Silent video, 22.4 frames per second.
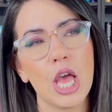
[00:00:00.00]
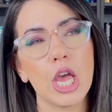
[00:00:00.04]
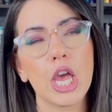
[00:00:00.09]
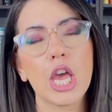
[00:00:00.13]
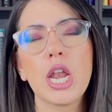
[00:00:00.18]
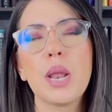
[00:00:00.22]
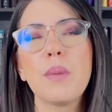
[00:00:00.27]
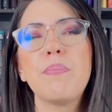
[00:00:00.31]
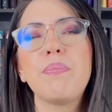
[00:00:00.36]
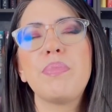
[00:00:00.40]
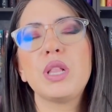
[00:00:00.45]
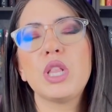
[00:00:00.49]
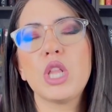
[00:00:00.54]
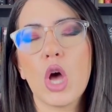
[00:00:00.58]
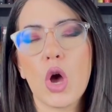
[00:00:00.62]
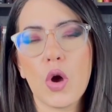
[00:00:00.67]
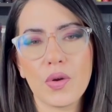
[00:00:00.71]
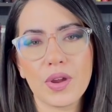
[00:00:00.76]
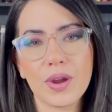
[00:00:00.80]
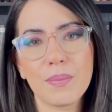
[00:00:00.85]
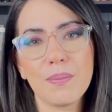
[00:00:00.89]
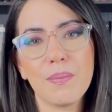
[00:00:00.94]
going to
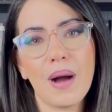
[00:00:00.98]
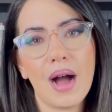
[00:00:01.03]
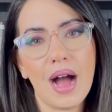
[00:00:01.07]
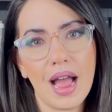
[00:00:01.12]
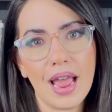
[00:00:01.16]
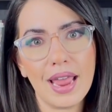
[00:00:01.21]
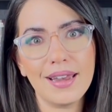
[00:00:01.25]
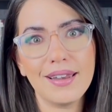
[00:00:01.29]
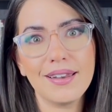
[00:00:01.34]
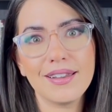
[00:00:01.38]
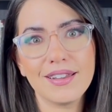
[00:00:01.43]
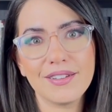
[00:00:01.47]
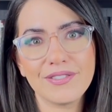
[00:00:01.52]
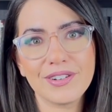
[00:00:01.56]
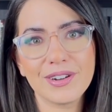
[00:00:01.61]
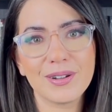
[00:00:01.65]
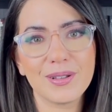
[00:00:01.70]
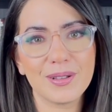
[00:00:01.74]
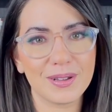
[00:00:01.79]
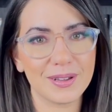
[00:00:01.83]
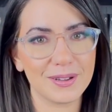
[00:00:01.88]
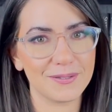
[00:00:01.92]
blow your mind if
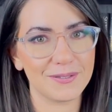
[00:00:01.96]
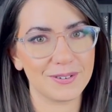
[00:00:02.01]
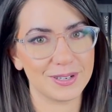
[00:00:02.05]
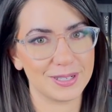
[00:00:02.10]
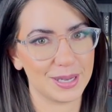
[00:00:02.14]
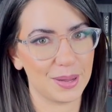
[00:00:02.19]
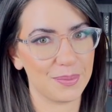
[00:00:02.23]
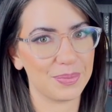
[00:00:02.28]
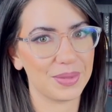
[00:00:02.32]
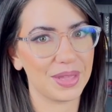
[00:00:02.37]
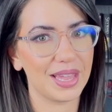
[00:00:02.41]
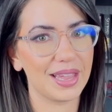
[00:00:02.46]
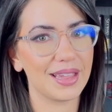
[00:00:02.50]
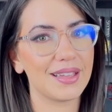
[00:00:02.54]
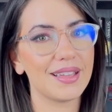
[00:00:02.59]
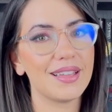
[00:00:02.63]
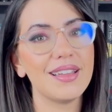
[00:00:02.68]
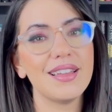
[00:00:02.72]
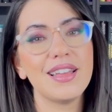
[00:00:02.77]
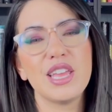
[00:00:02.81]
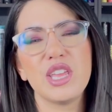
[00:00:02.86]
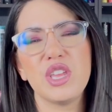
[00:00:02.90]
you're looking for something
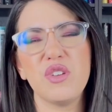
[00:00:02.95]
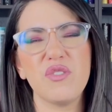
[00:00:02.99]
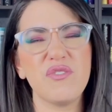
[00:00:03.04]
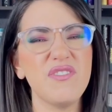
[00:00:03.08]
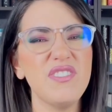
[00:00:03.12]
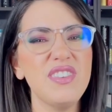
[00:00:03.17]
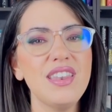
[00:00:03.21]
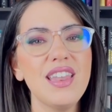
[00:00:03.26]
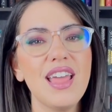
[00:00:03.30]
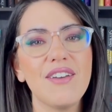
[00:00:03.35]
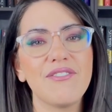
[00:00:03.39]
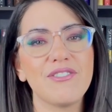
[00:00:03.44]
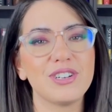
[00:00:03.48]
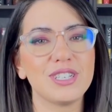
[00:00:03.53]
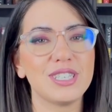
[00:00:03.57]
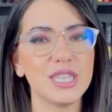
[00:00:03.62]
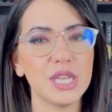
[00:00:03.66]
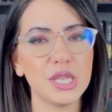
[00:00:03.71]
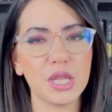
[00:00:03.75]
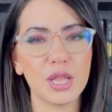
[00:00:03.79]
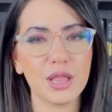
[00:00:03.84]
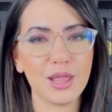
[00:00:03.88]
you've never
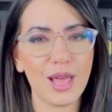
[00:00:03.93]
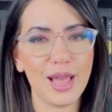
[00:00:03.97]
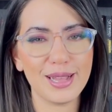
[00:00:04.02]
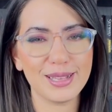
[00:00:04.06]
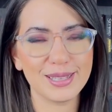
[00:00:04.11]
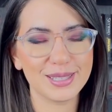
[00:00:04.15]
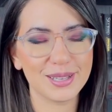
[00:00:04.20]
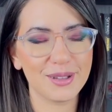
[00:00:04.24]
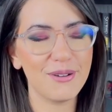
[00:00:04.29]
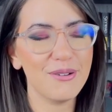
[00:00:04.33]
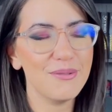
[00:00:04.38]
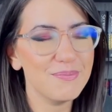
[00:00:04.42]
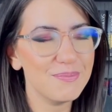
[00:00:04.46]
seen the likes of